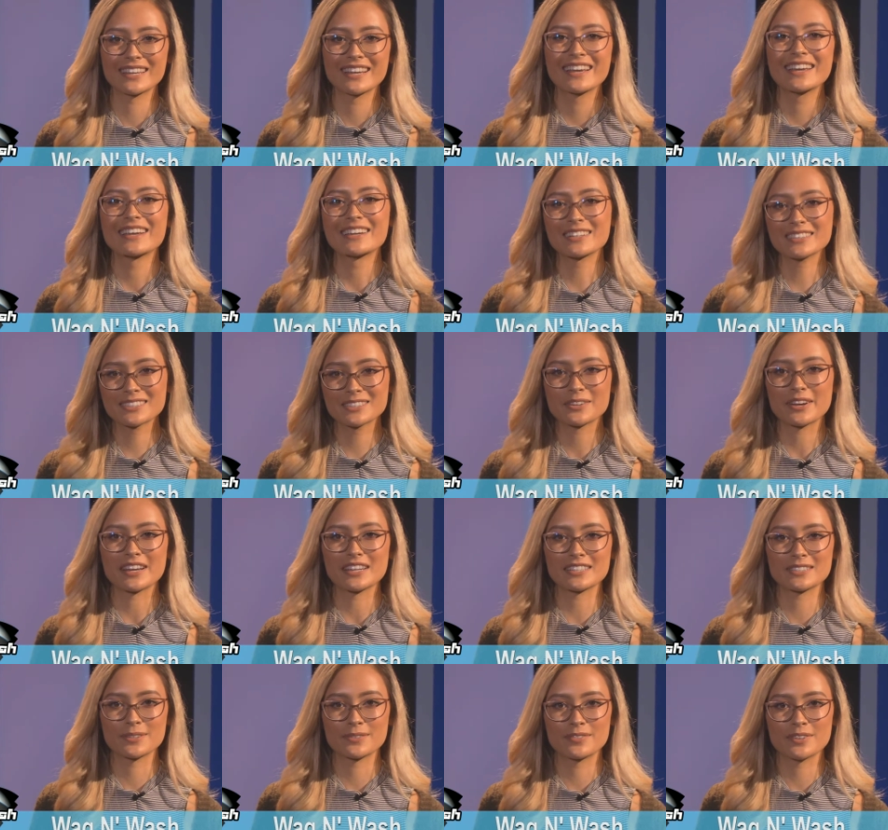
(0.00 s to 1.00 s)
Here's
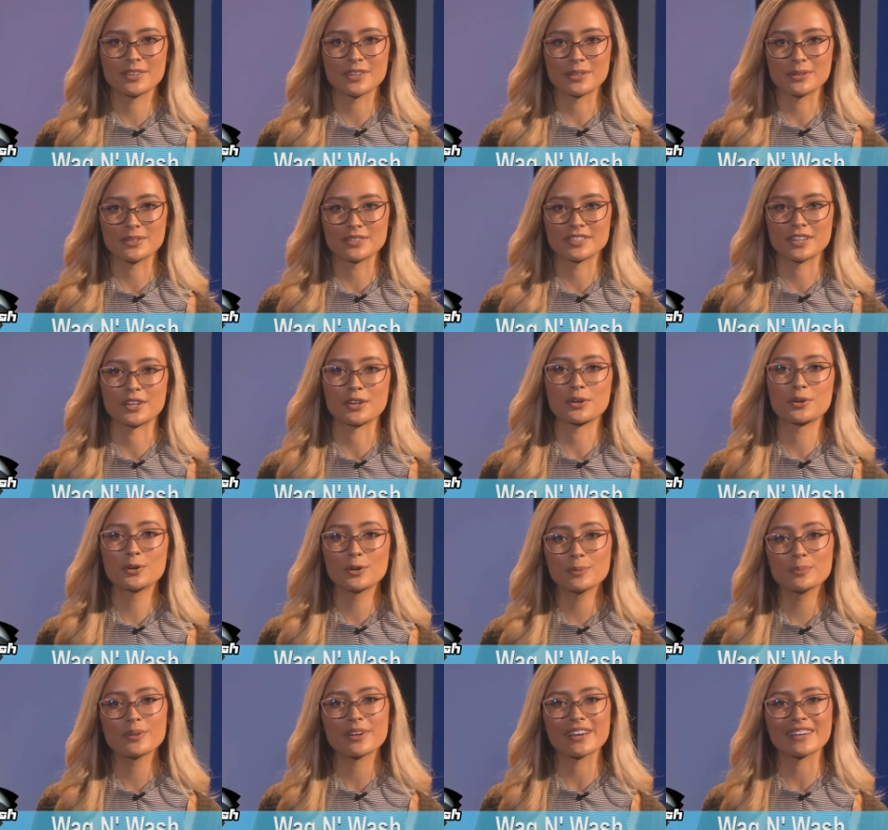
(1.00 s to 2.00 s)
Grace with the news on a cool
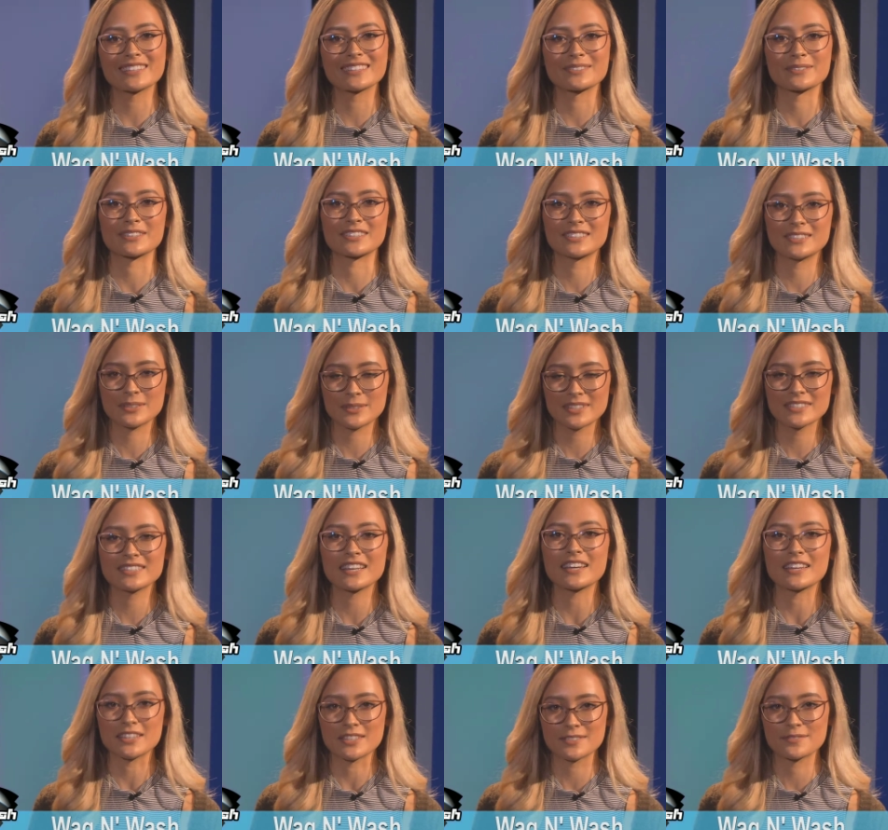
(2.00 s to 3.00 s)
place where students
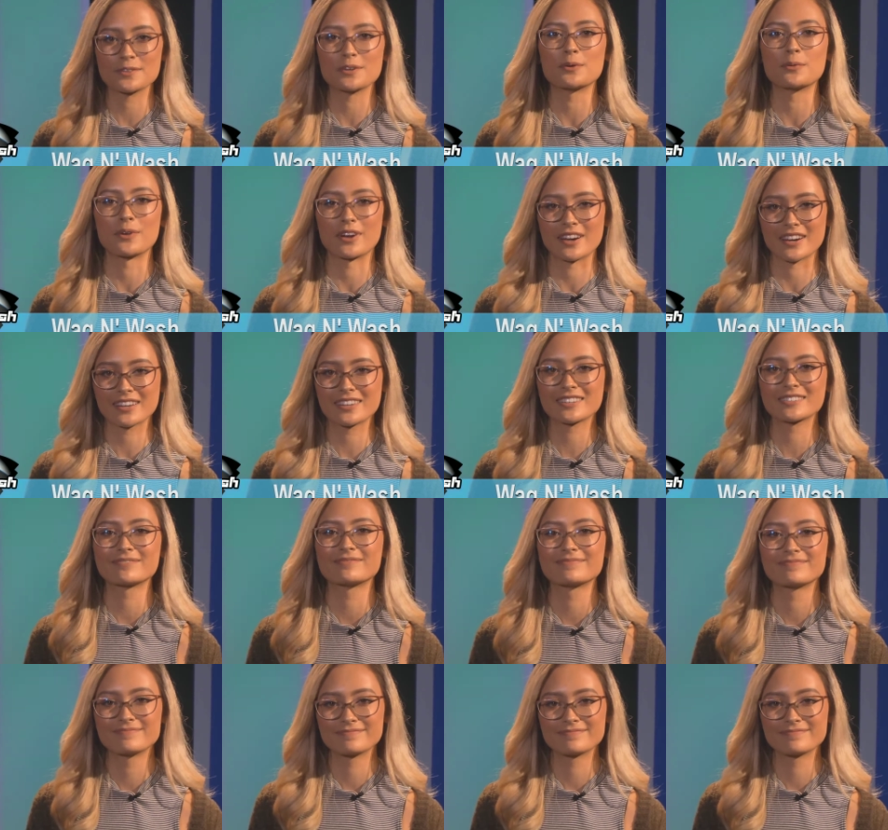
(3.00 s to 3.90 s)
at Eastview work.